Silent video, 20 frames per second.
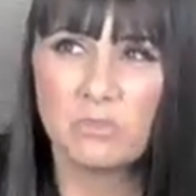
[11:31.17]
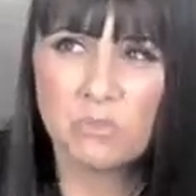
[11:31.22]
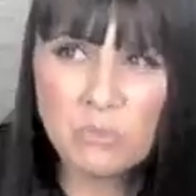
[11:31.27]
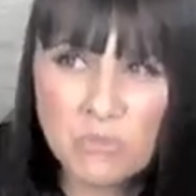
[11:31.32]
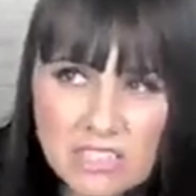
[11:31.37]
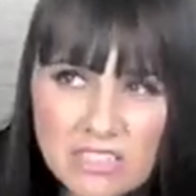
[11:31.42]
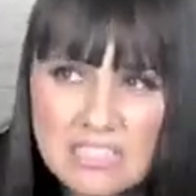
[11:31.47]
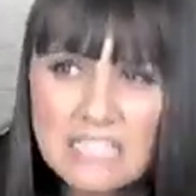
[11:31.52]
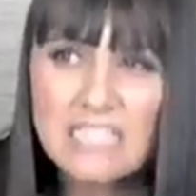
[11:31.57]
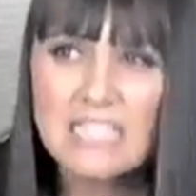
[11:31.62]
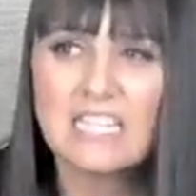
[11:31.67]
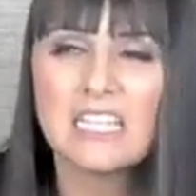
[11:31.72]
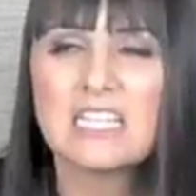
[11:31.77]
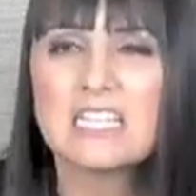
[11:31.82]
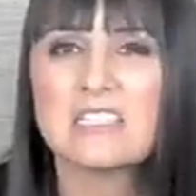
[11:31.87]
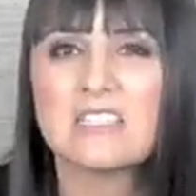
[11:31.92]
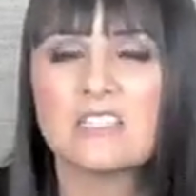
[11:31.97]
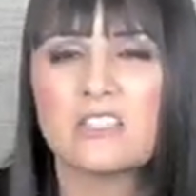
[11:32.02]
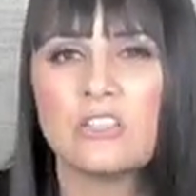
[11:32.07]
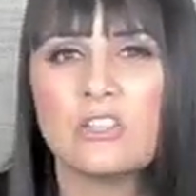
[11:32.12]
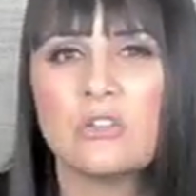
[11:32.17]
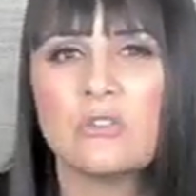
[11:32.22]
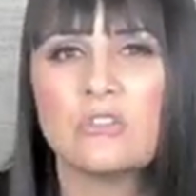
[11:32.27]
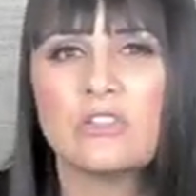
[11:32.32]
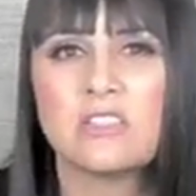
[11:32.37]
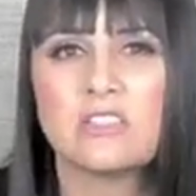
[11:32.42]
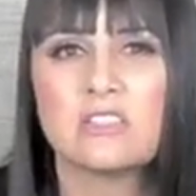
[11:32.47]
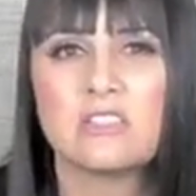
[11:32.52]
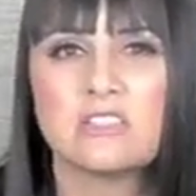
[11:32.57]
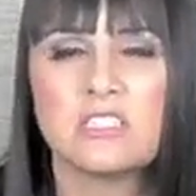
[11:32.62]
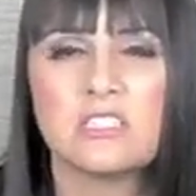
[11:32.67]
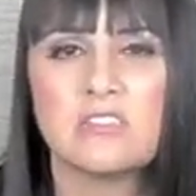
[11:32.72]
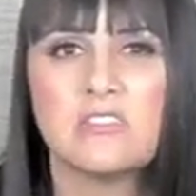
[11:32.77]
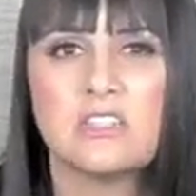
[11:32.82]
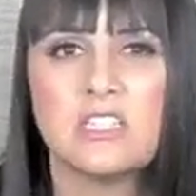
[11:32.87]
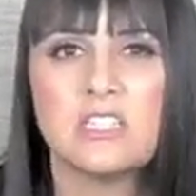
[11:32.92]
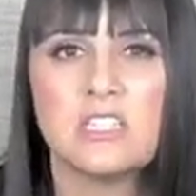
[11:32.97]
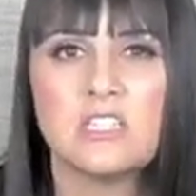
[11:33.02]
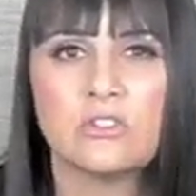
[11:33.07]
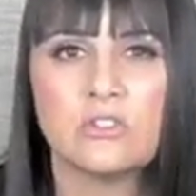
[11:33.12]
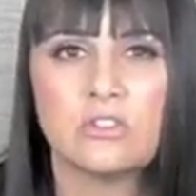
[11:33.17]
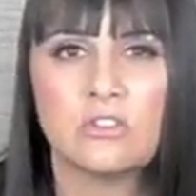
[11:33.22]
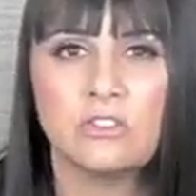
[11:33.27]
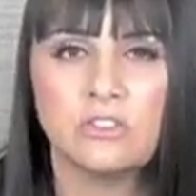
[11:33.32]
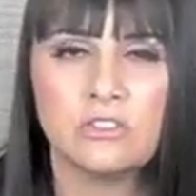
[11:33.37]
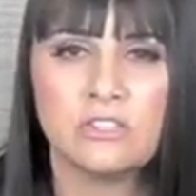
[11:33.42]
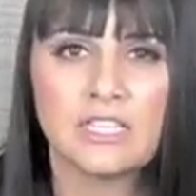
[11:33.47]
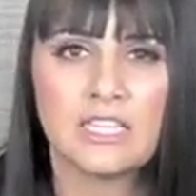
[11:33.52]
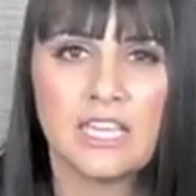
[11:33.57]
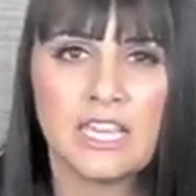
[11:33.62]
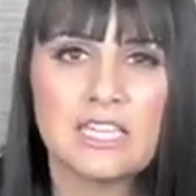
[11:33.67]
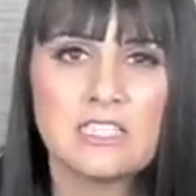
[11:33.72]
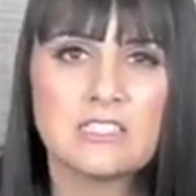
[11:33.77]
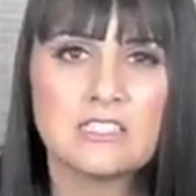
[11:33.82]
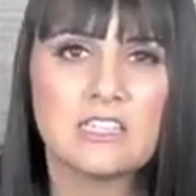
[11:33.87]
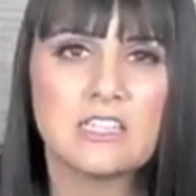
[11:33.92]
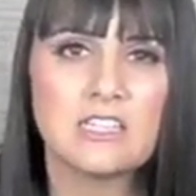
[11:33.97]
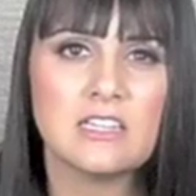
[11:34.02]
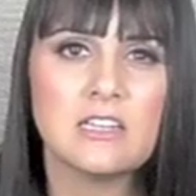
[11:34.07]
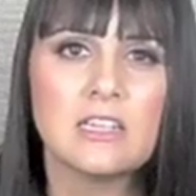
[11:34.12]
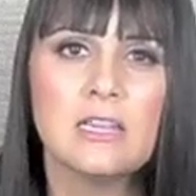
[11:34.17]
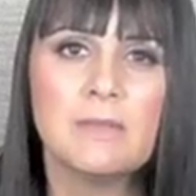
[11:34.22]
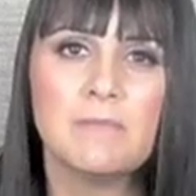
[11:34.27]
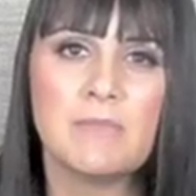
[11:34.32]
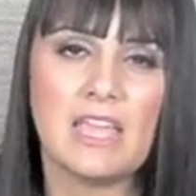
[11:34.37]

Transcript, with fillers: really has a huge sensitivity to gluten and casein,